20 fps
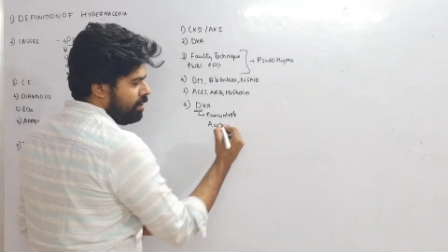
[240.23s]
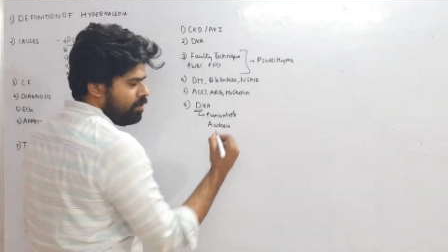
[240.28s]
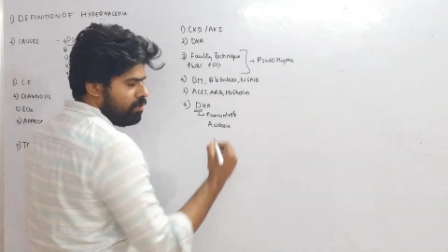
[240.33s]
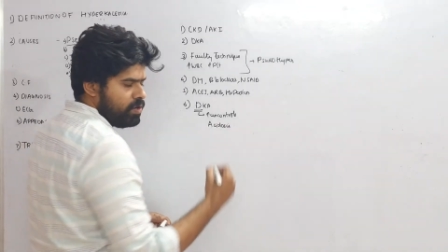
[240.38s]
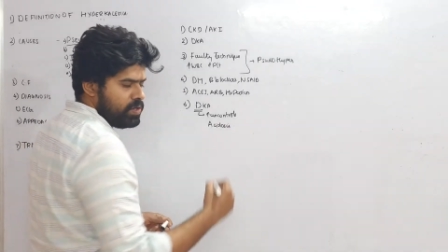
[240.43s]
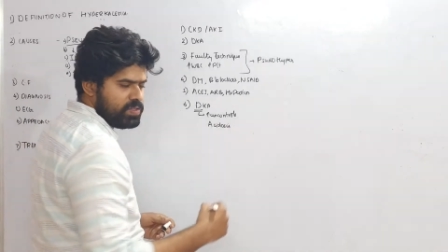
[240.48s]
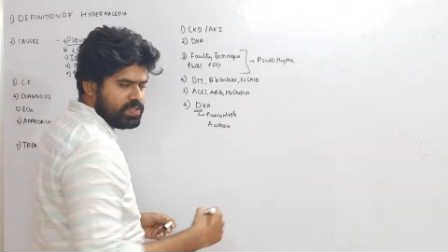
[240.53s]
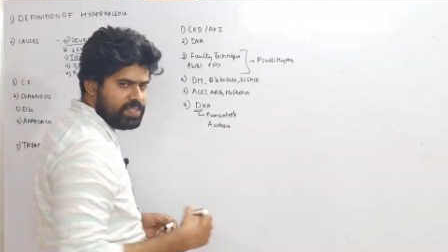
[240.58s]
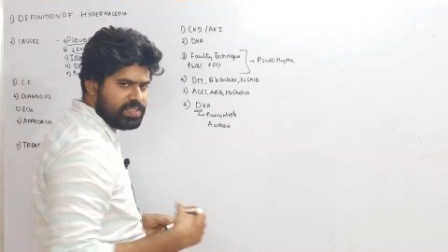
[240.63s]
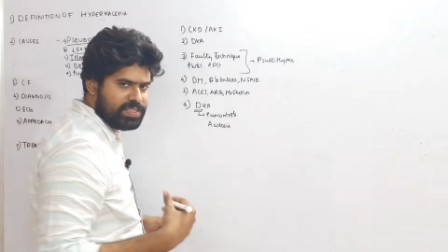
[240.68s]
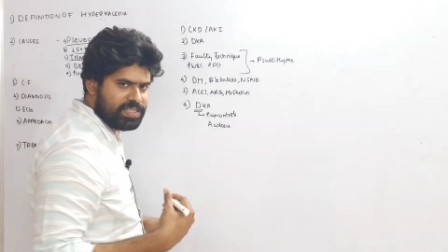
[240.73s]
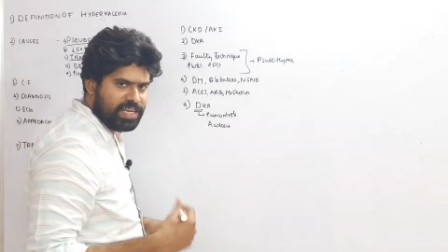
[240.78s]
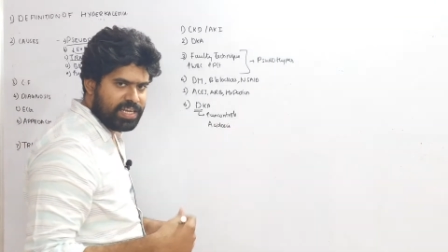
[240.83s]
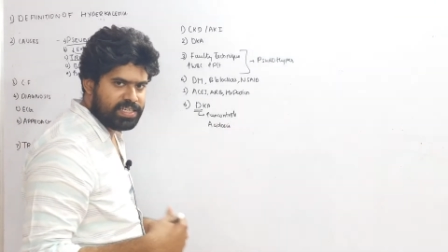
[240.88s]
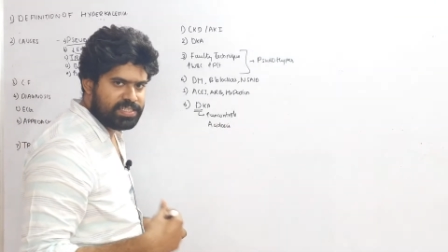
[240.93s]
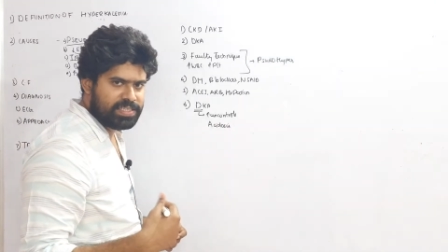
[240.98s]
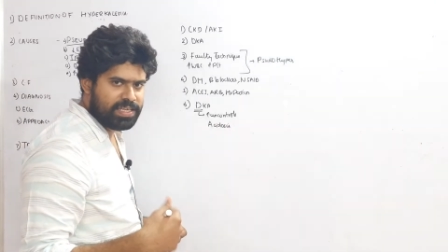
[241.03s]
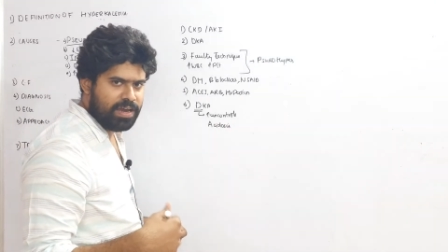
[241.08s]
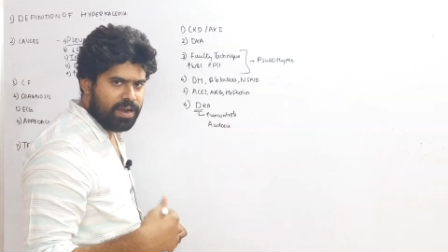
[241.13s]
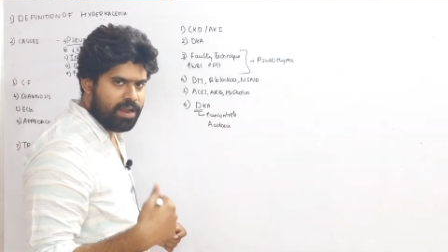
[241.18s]
cause this
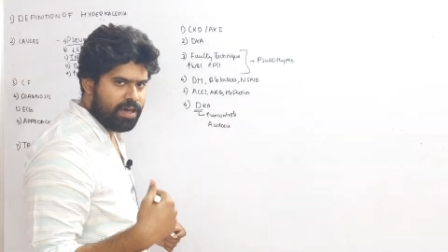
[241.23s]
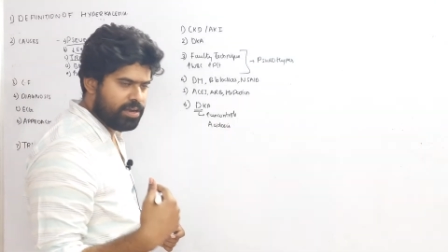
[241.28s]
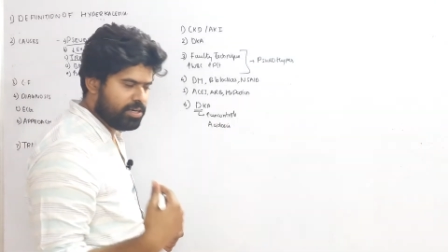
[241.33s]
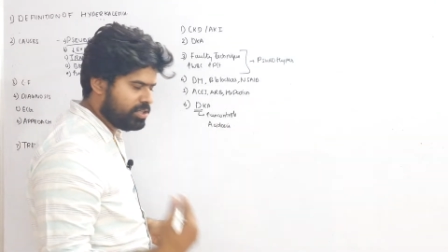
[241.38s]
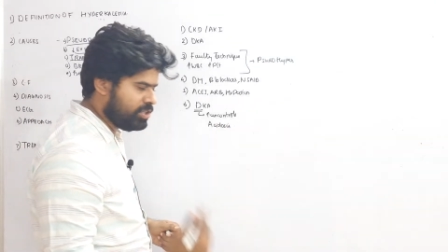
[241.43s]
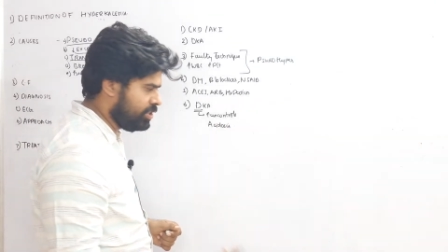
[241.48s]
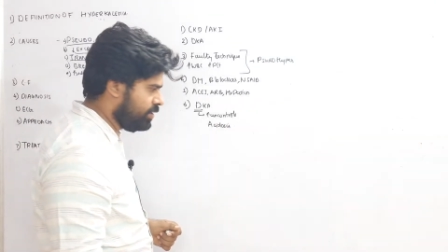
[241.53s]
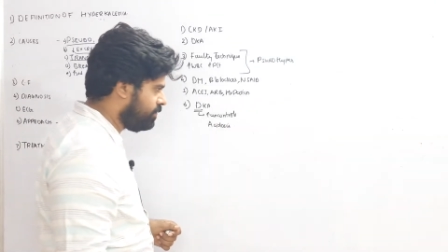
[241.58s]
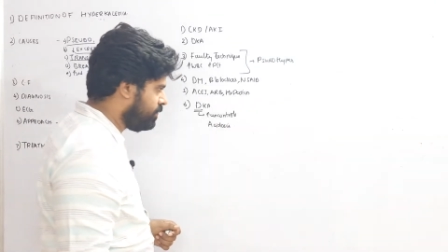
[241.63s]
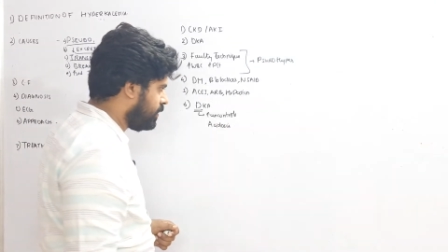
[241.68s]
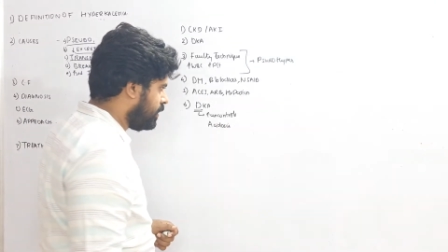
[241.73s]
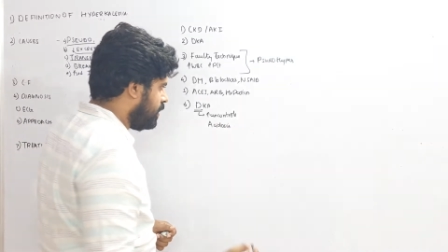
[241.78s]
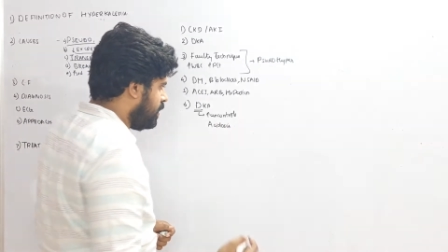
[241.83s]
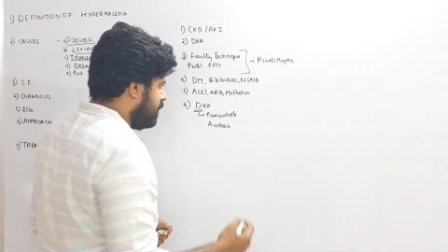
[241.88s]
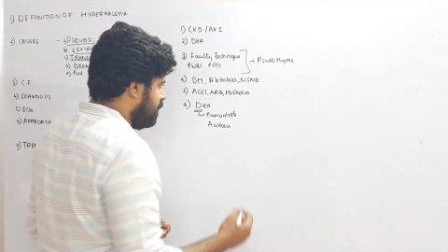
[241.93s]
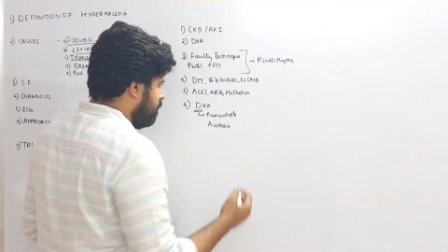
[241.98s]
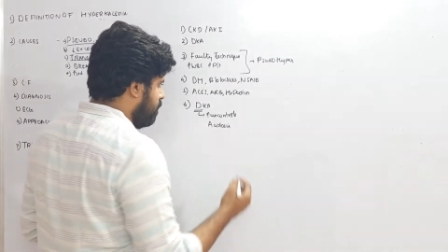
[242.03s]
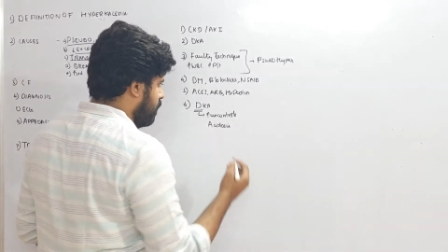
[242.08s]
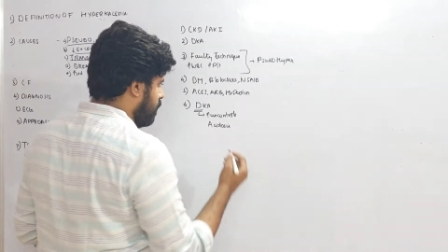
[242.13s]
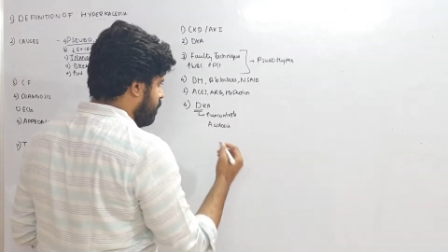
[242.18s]
transcellular shift
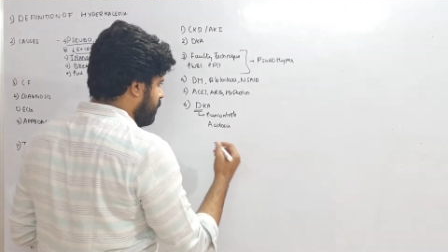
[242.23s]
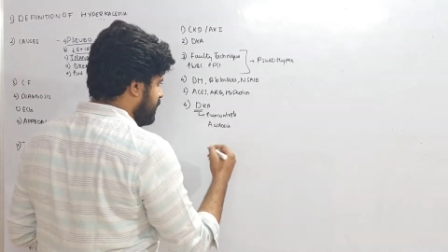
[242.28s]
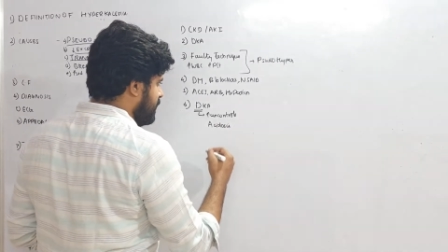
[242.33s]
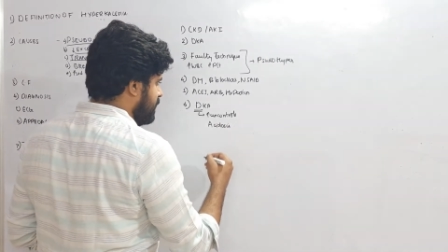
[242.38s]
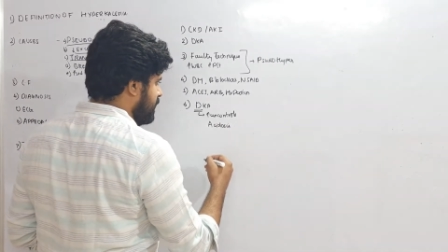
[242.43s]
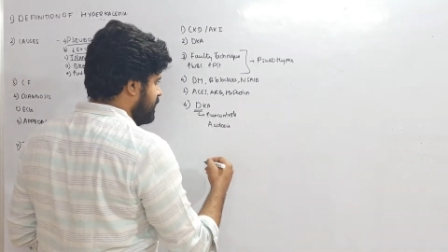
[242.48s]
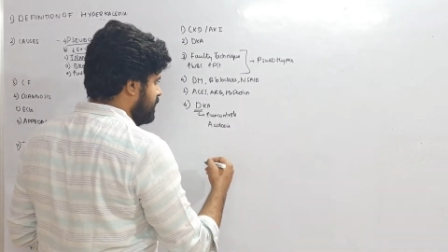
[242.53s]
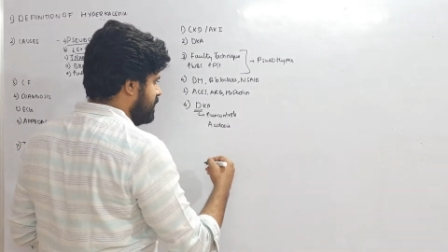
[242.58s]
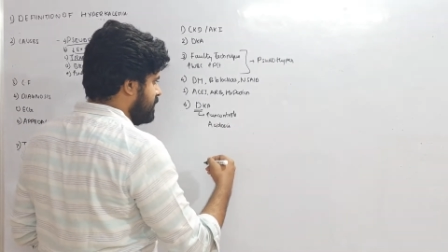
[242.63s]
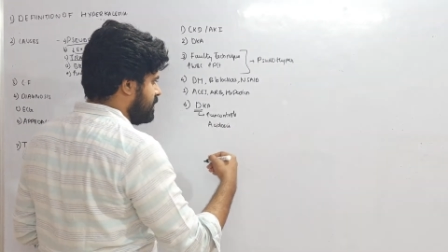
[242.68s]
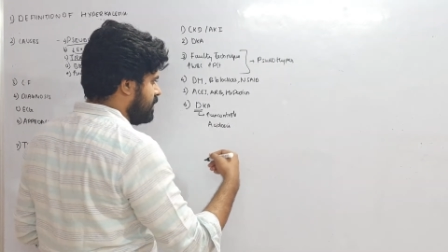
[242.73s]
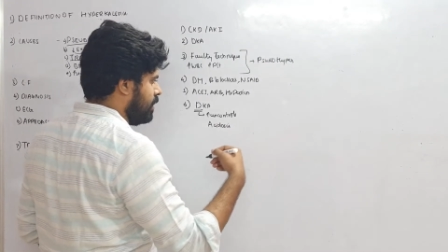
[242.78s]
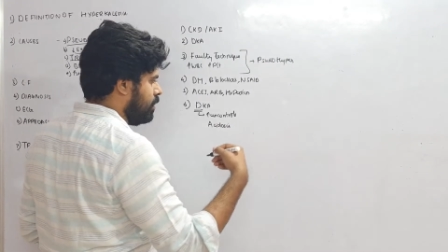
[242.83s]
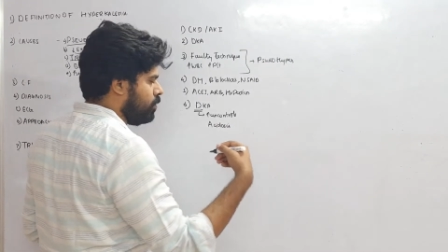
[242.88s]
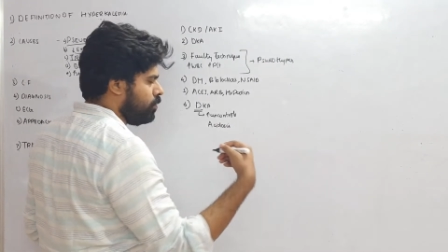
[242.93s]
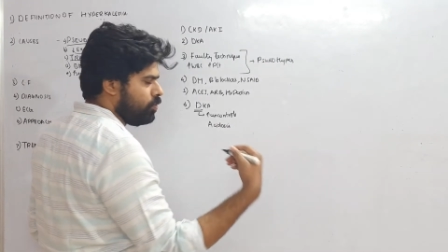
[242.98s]
from within the cell